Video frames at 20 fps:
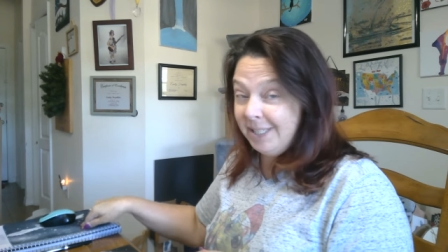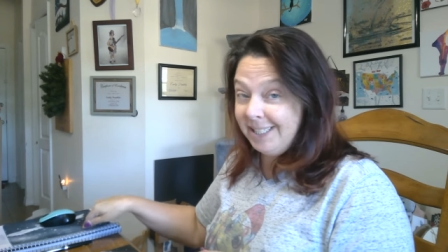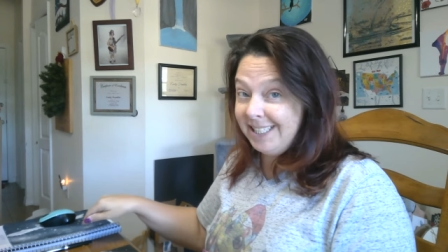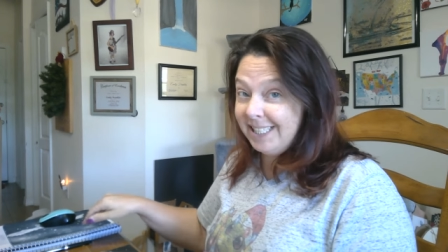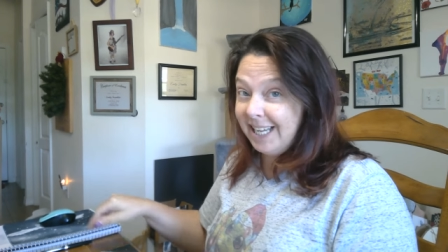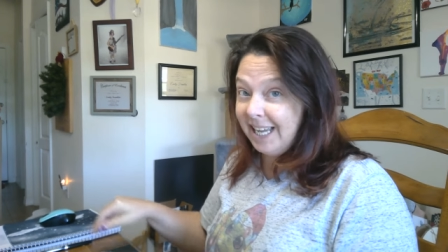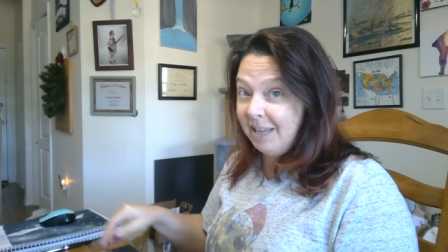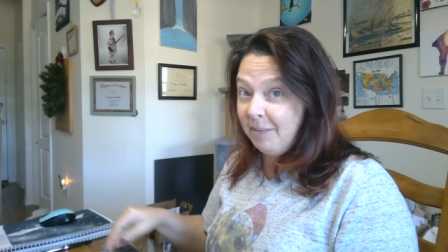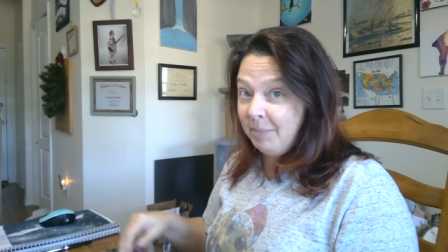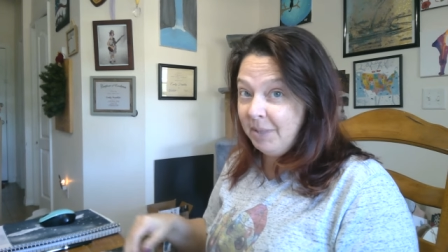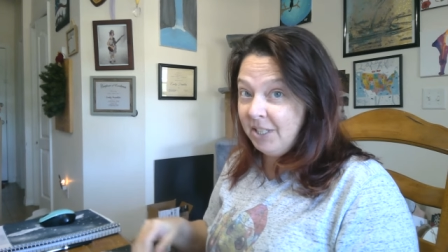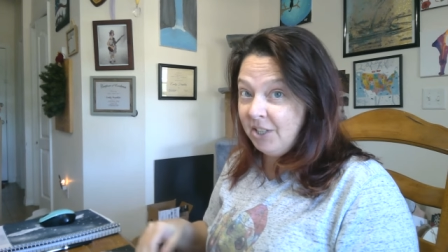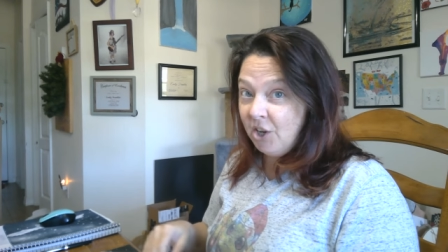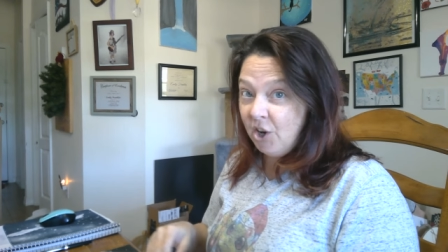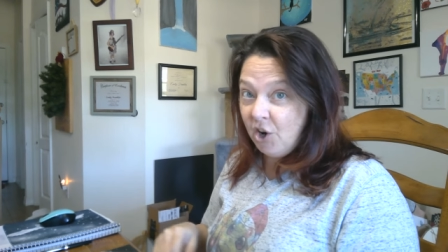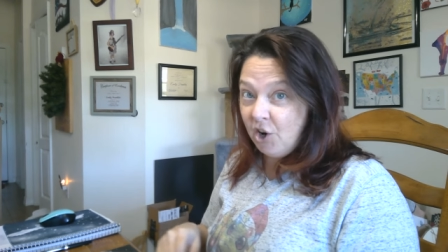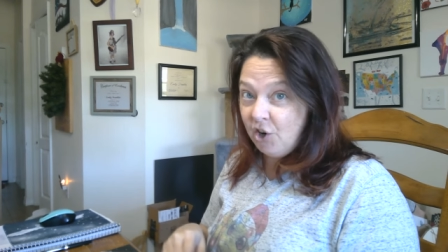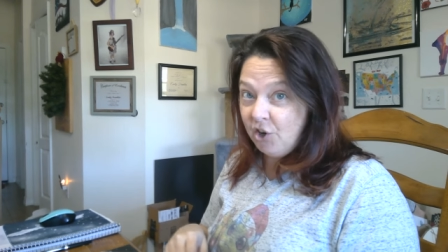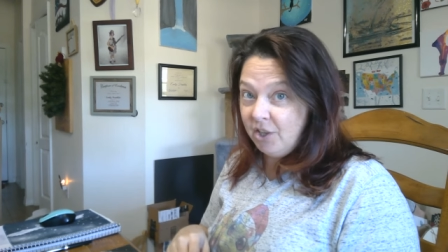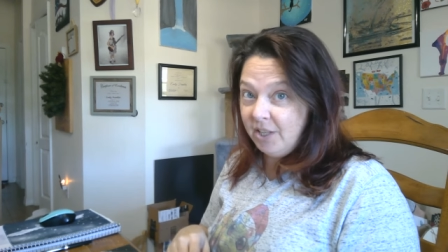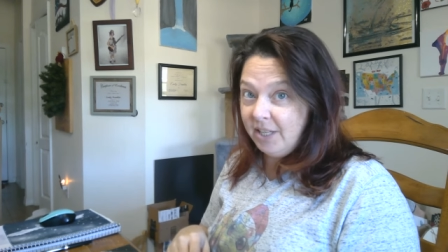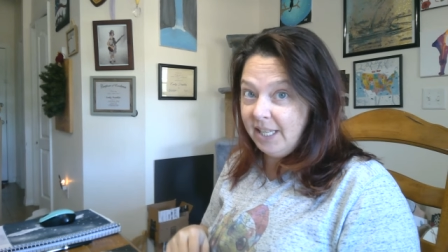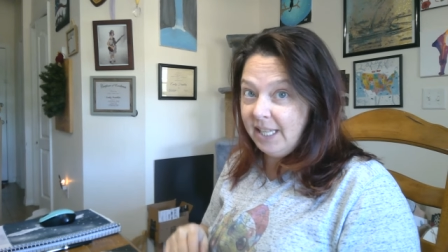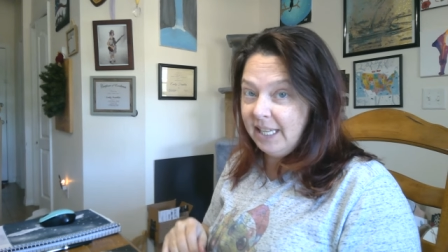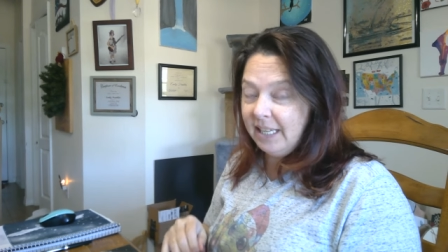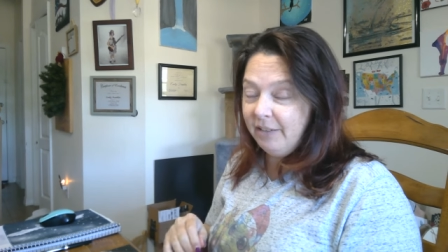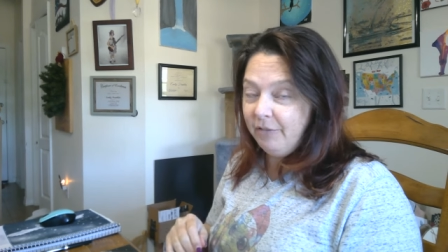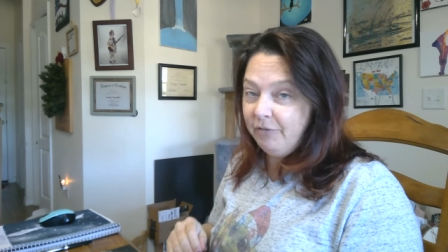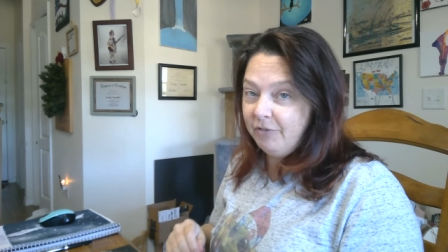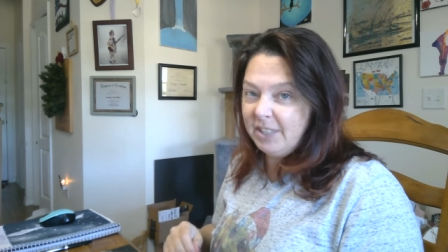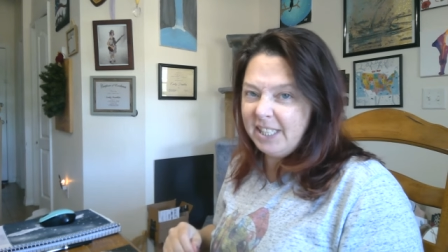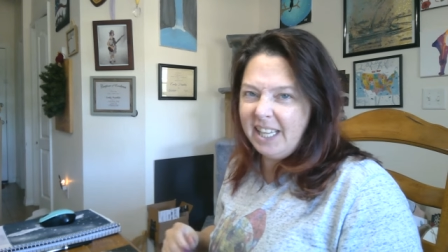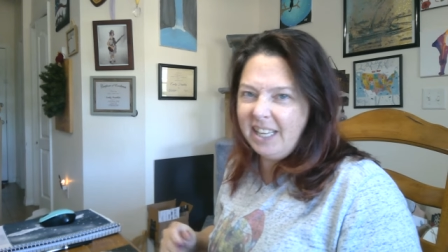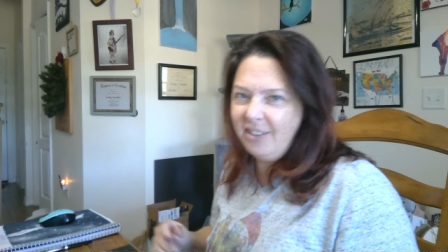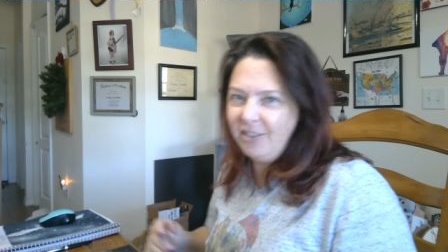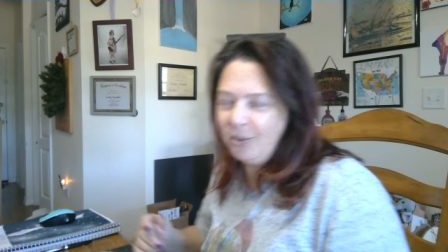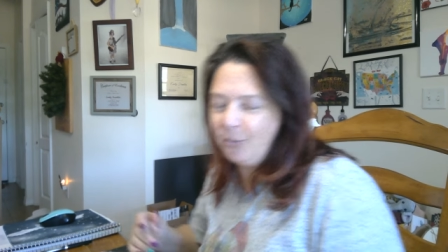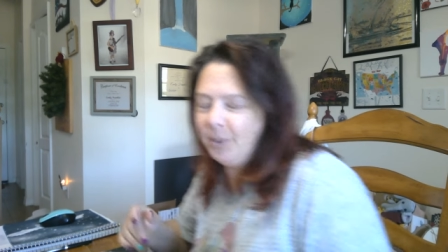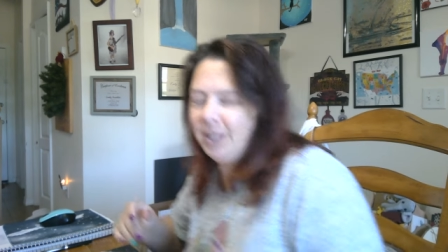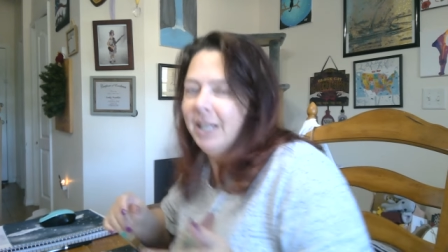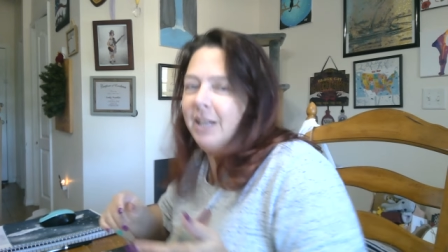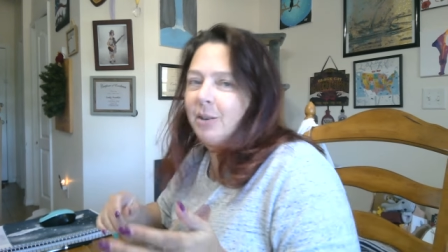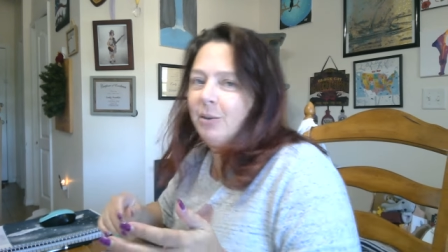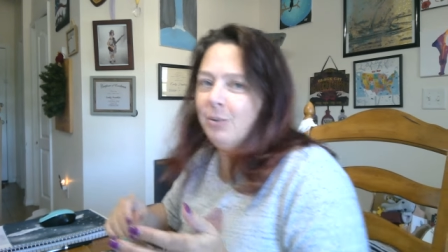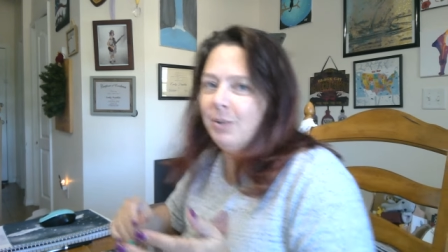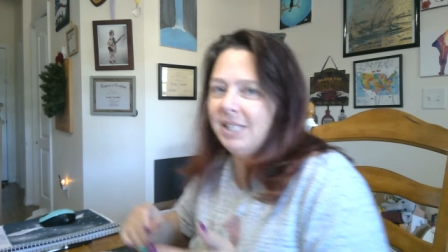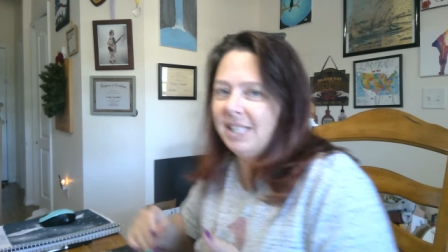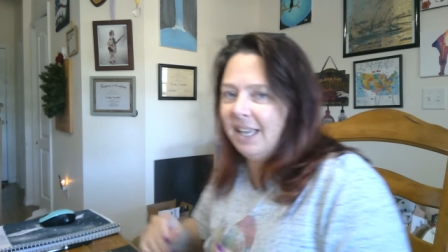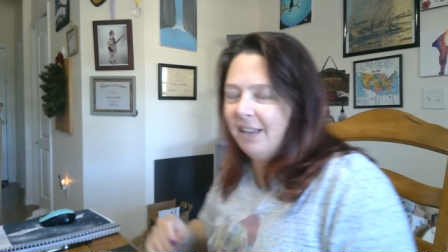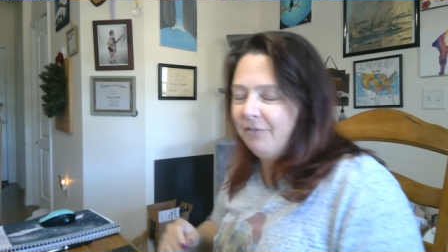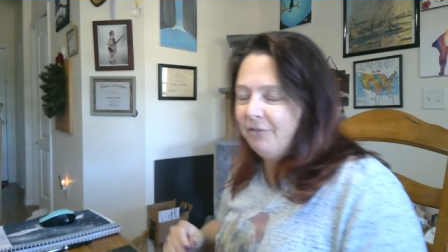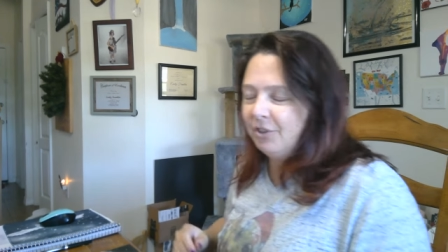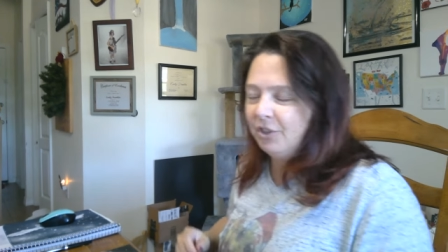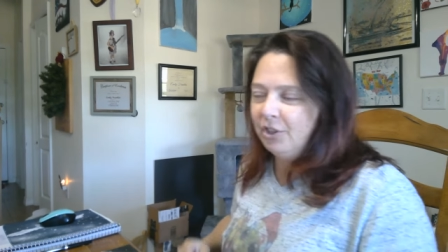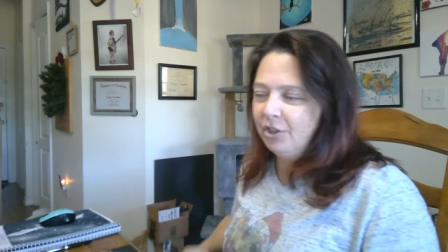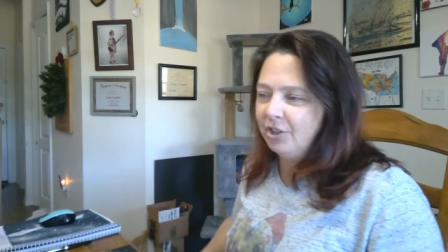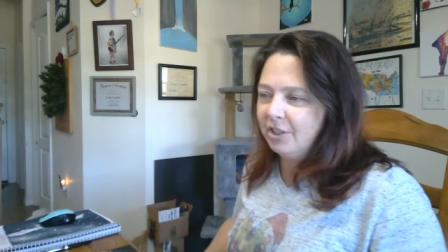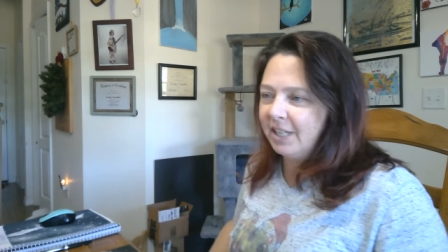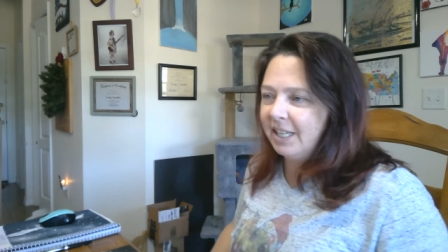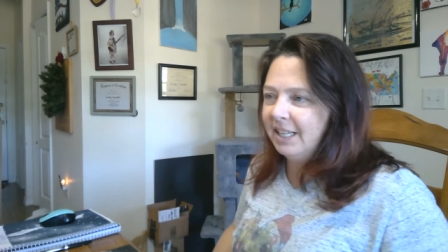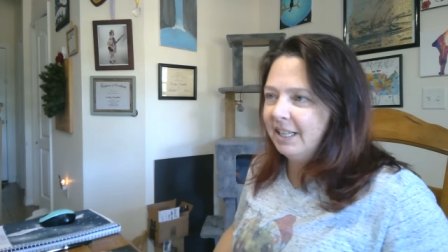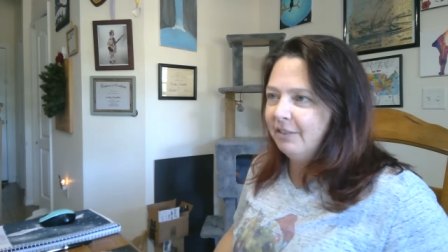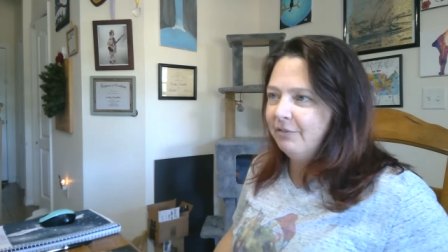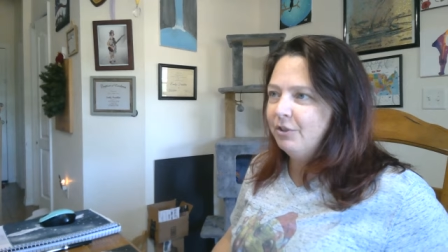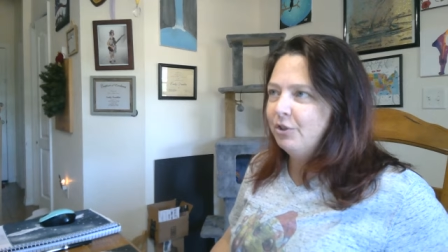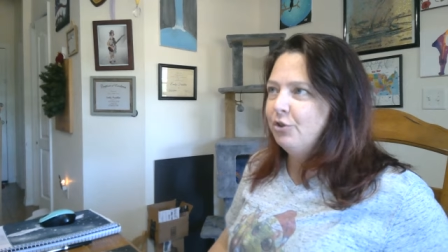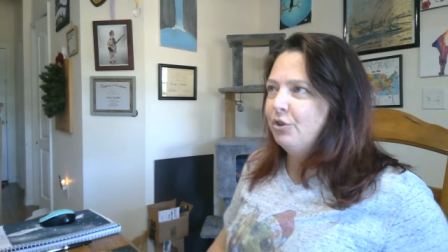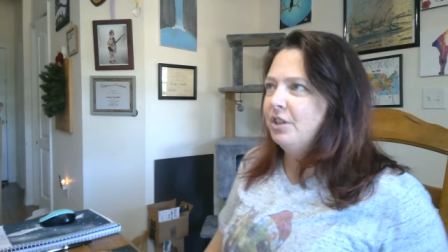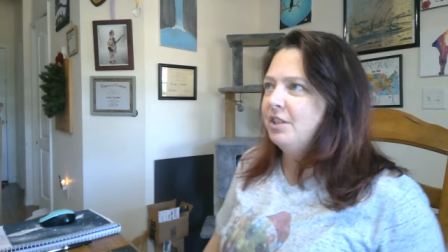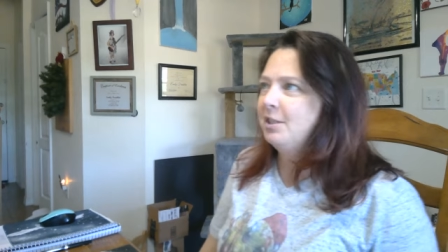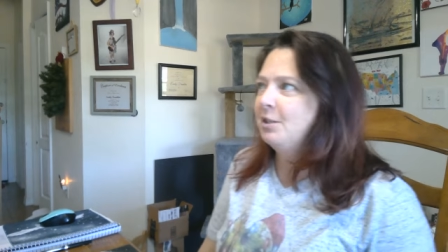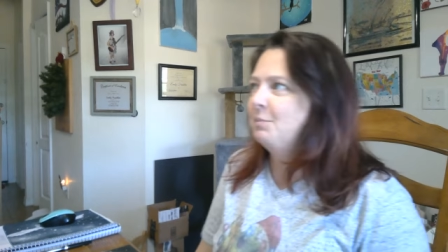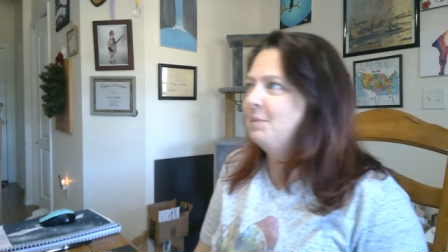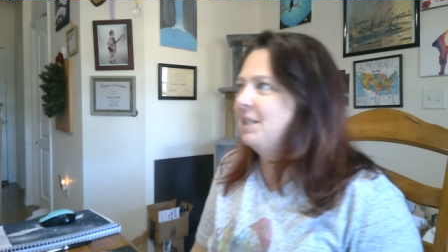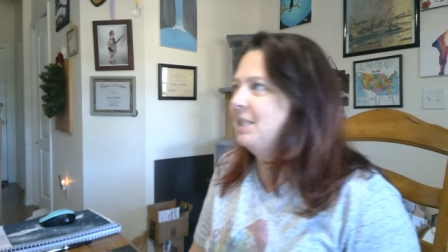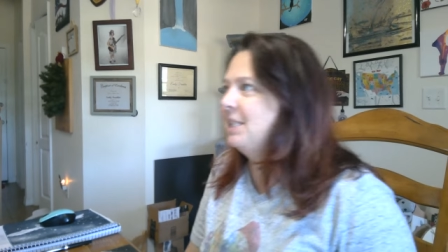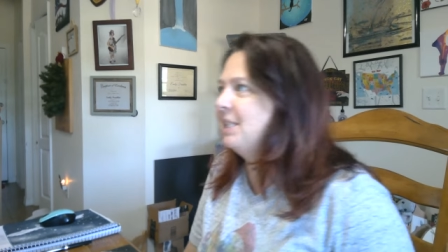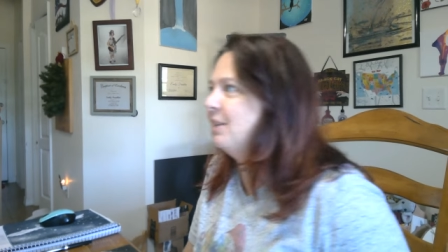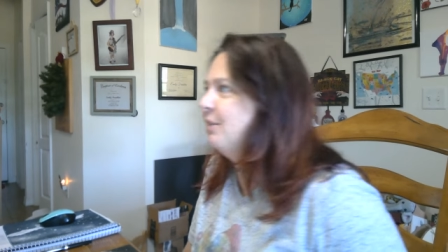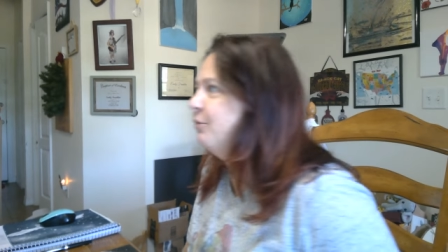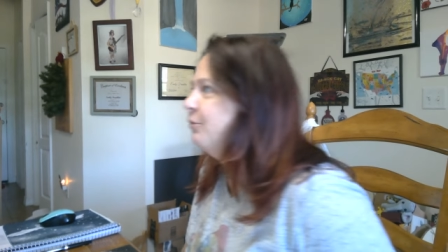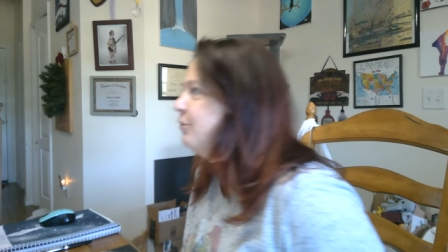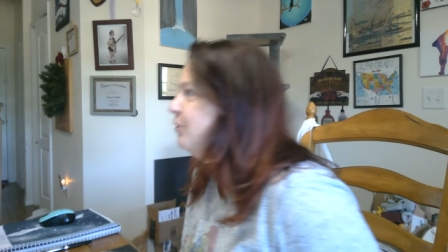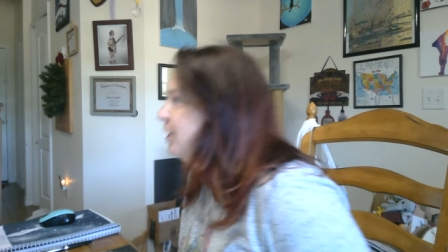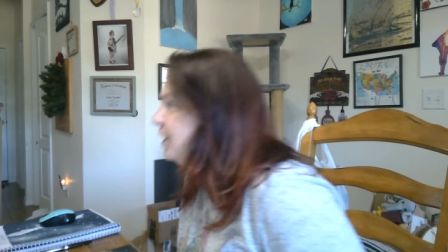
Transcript: Diamond Art Gift. I don't know why I always have to look. I never trust myself.